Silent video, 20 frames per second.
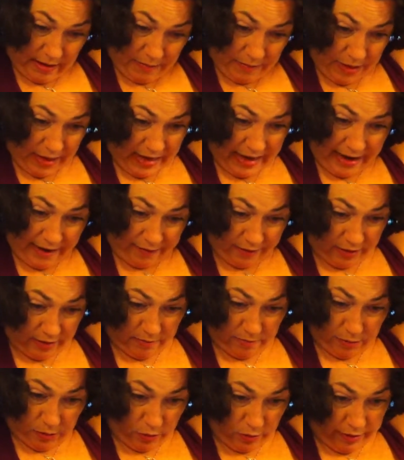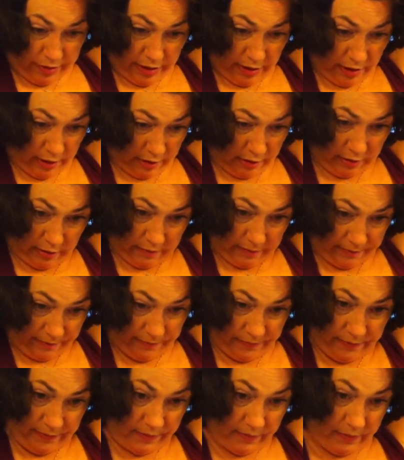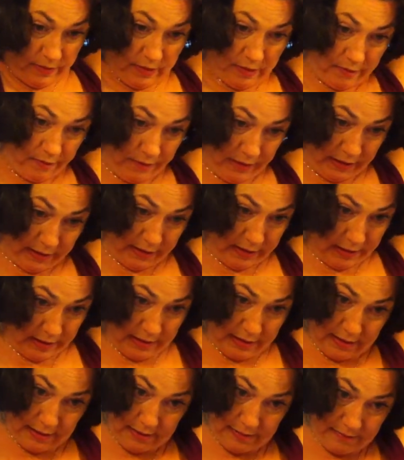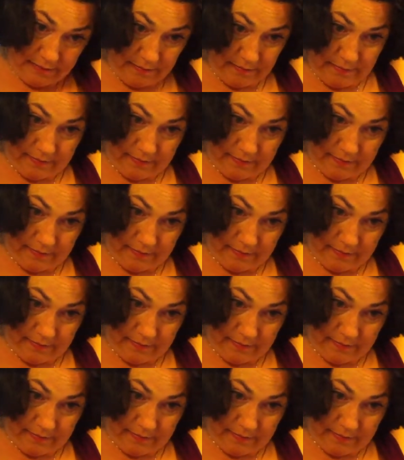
I'm going to have to employ her to fix this.